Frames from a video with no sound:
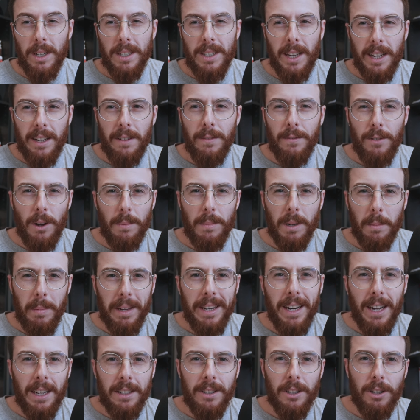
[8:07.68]
When I say confirmed, I
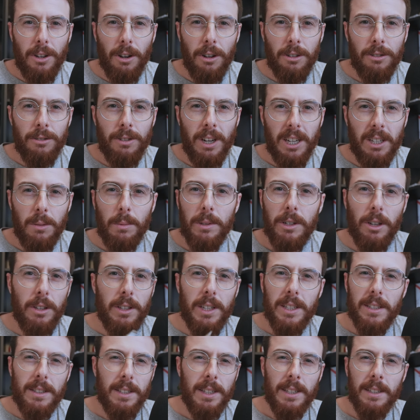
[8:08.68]
mean under contract. We know
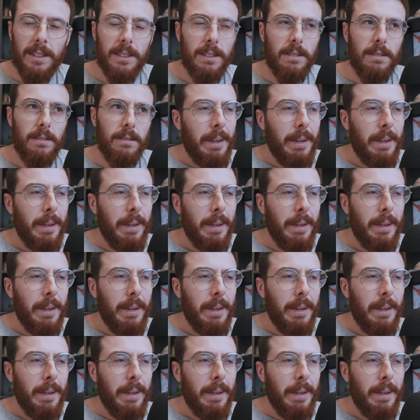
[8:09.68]
these things.